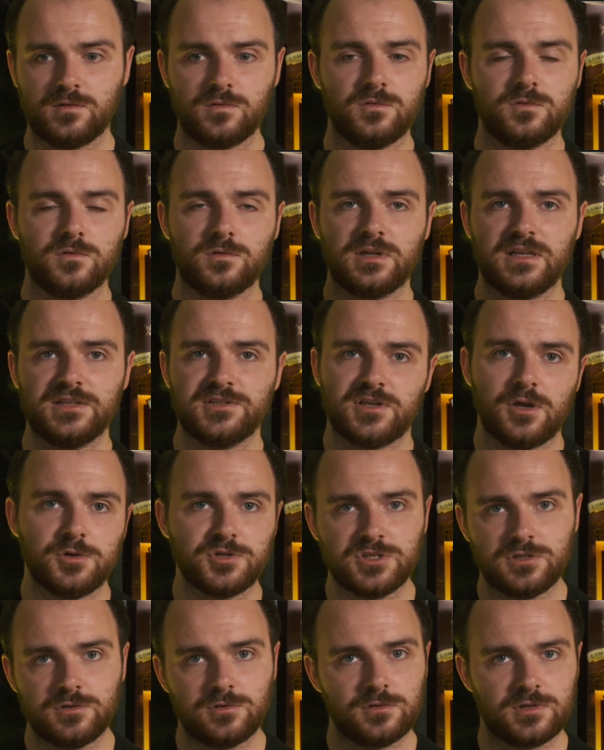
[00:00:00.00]
or Glen
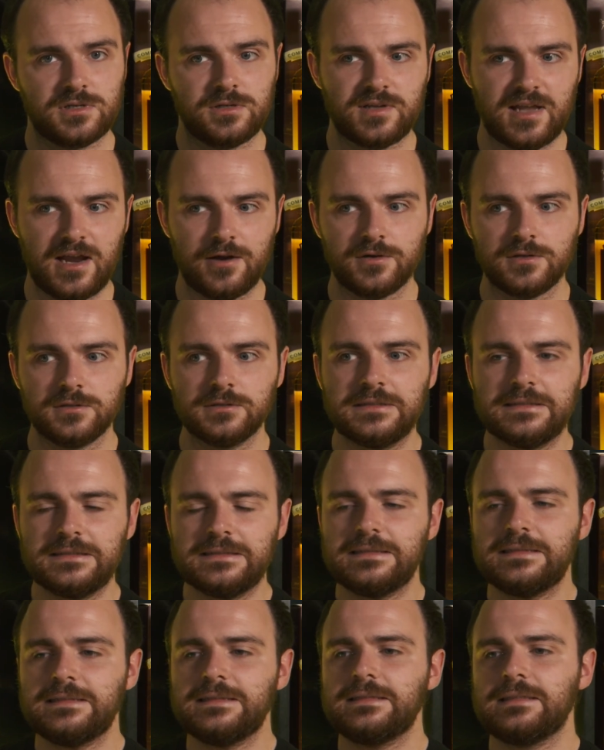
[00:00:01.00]
Scotia or Kilkerran,
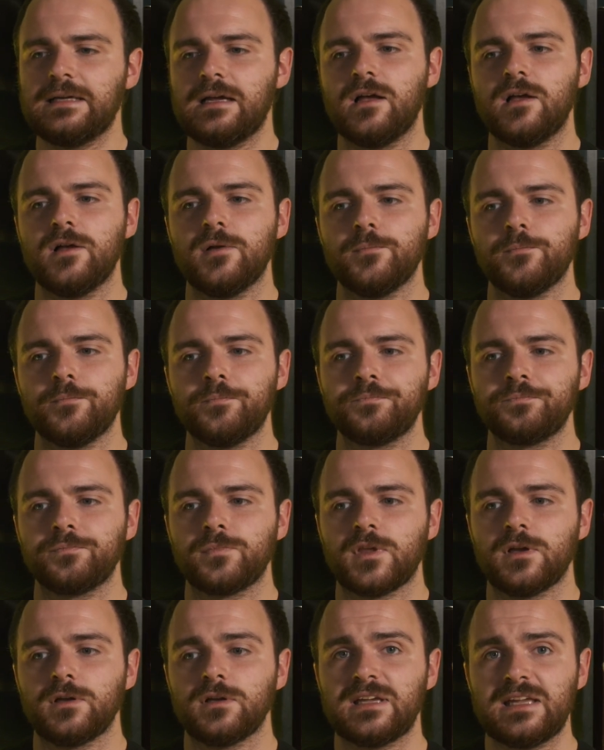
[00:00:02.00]
um,
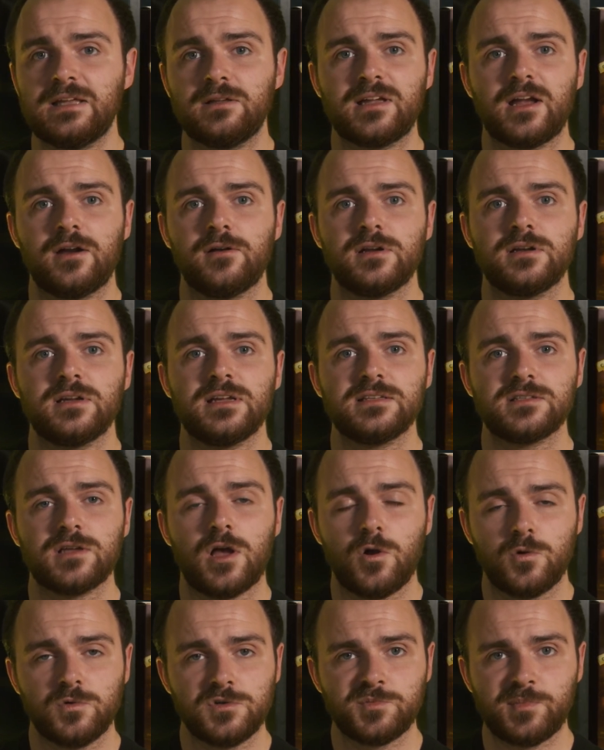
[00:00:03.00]
Kilkerran is
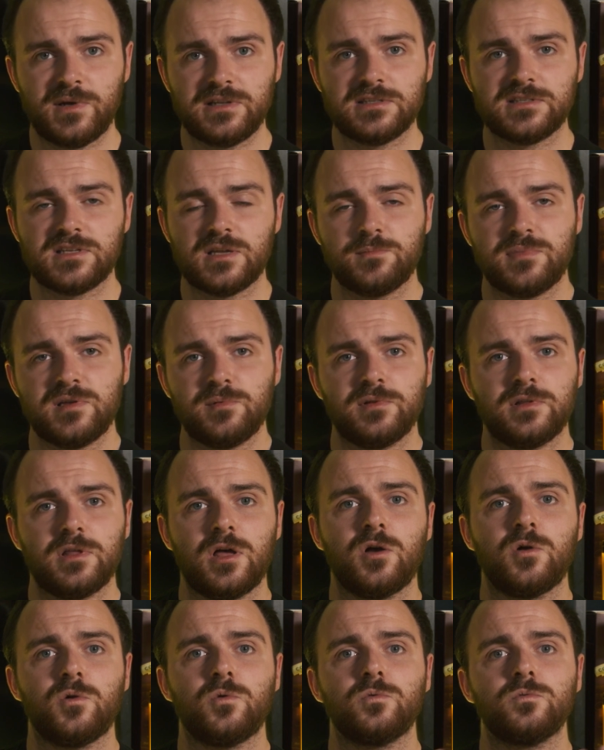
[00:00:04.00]
owned by the same people
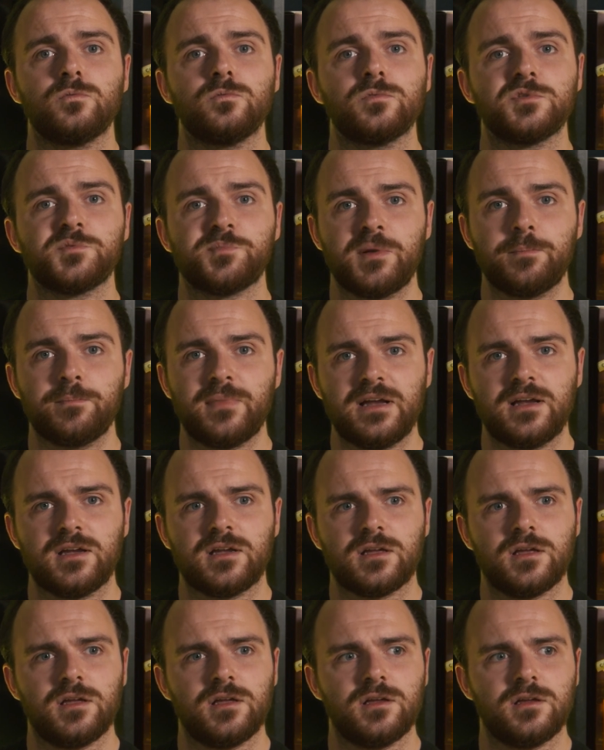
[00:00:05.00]
that own
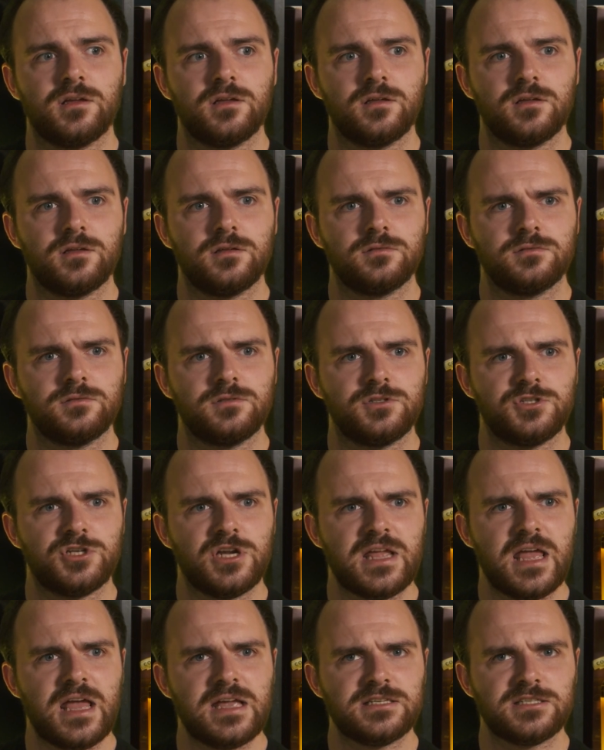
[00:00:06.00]
Springbank, uh,
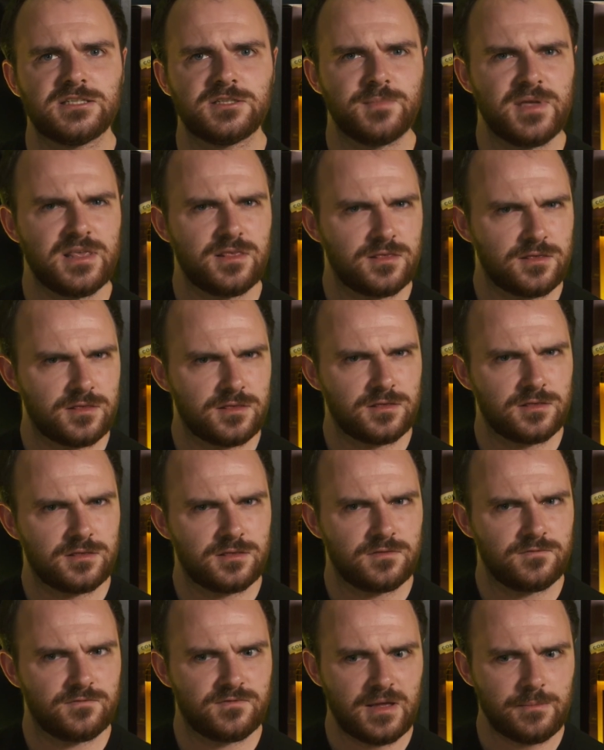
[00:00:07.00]
J.A. Smith
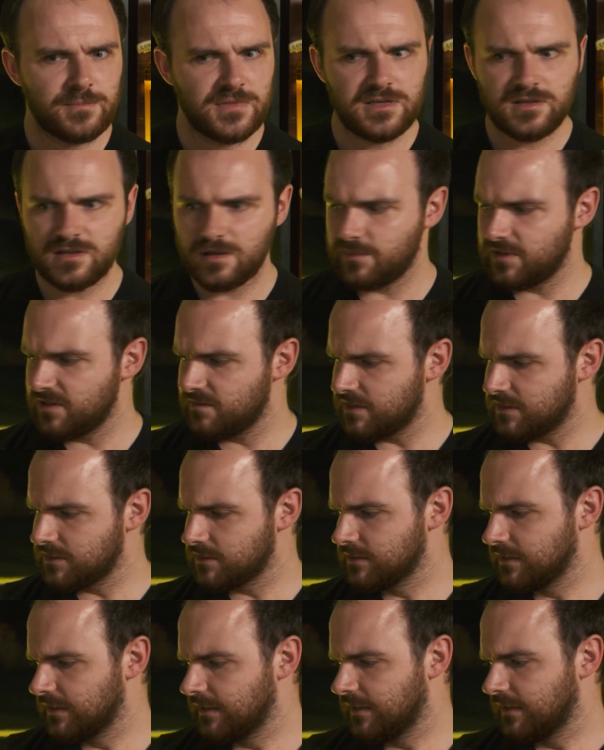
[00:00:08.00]
family, I believe it
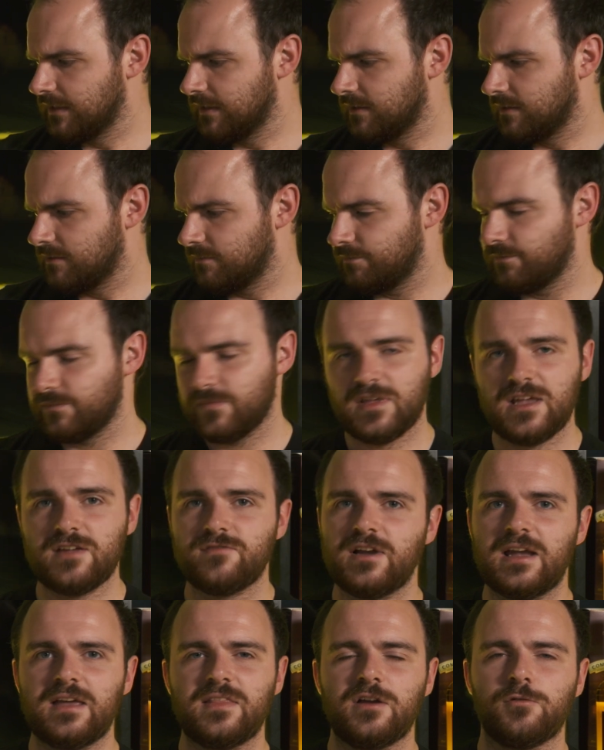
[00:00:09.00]
is.
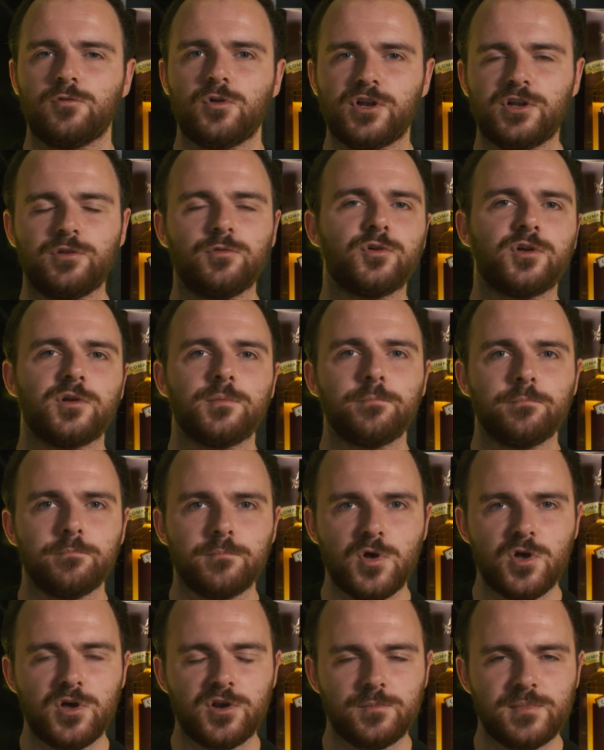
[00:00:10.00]
If I get that wrong, you're all going to
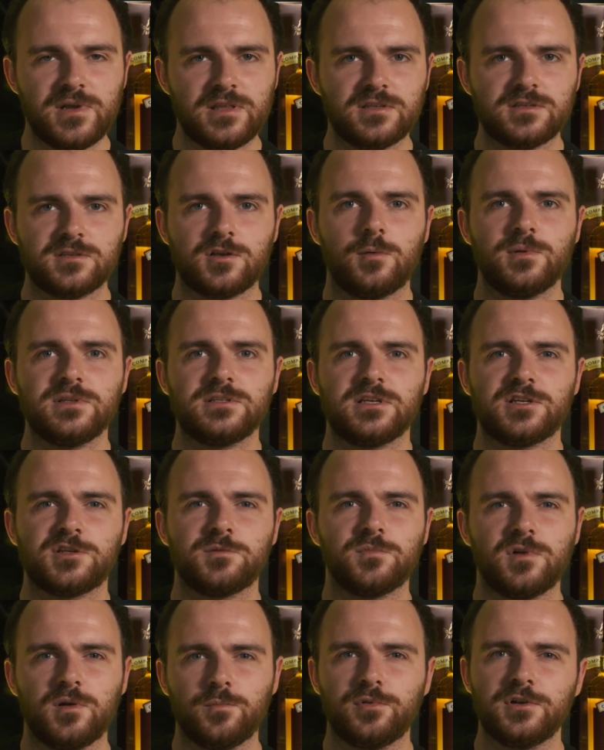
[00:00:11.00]
murder me in this comment
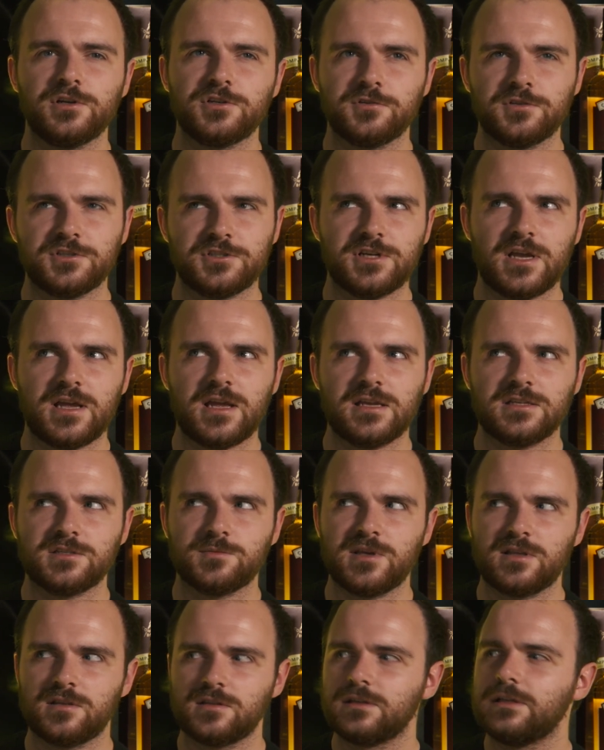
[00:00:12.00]
section, but I'm pretty sure it's J.A.
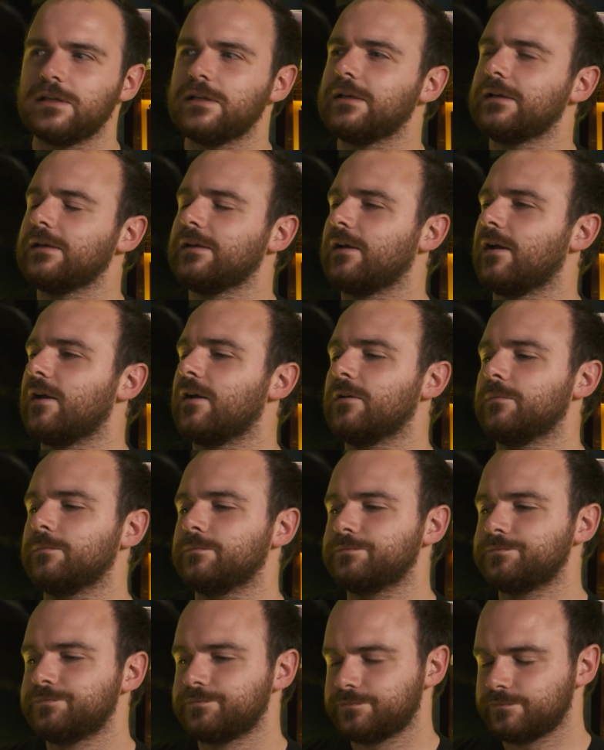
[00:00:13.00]
Smith.
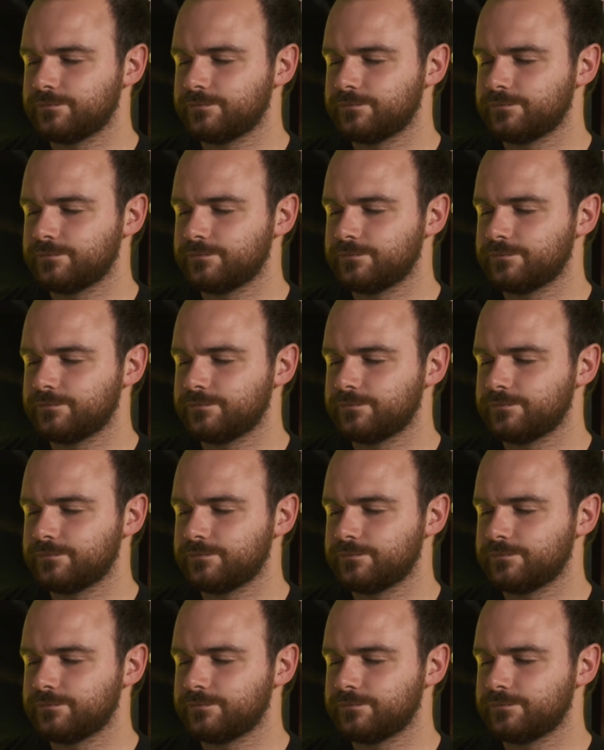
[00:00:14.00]
Um,